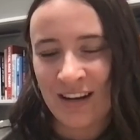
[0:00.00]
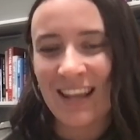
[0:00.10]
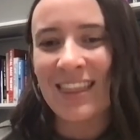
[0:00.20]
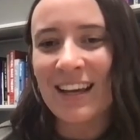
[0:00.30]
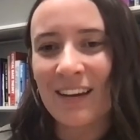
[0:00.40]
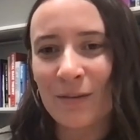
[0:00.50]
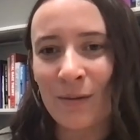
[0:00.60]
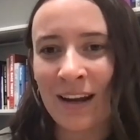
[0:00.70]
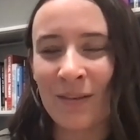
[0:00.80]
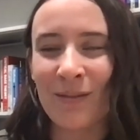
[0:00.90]
And I think,
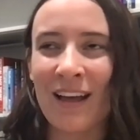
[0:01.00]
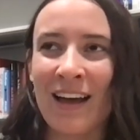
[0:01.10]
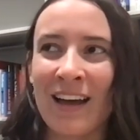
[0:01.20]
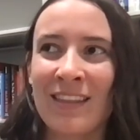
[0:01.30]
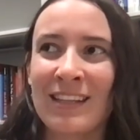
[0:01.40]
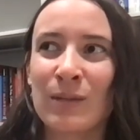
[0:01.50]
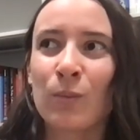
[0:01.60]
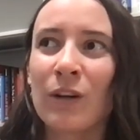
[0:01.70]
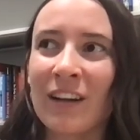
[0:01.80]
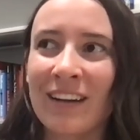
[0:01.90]
right, this
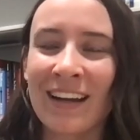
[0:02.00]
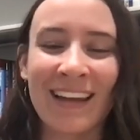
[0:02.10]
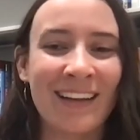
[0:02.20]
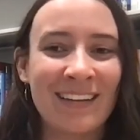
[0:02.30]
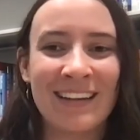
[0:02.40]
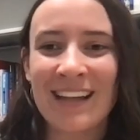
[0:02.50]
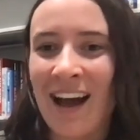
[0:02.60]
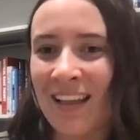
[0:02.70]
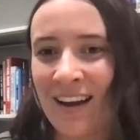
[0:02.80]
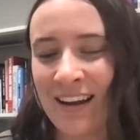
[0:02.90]
work, again, is
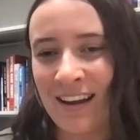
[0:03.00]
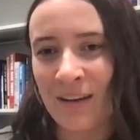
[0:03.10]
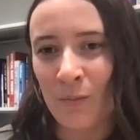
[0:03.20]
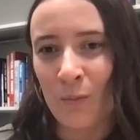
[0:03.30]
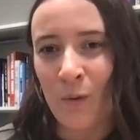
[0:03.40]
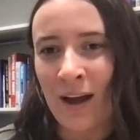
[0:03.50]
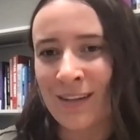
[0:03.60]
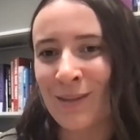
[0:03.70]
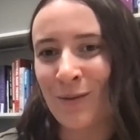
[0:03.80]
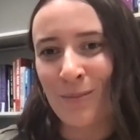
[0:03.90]
highlighting why
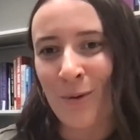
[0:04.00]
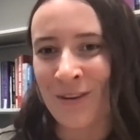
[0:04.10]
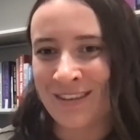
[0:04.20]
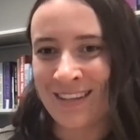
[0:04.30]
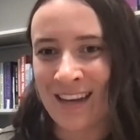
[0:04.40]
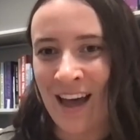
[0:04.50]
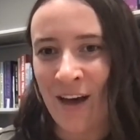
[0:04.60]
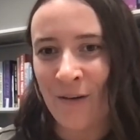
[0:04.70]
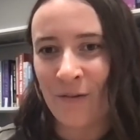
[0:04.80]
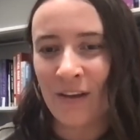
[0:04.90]
it's so important to
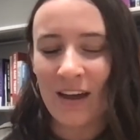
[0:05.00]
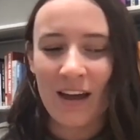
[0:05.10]
have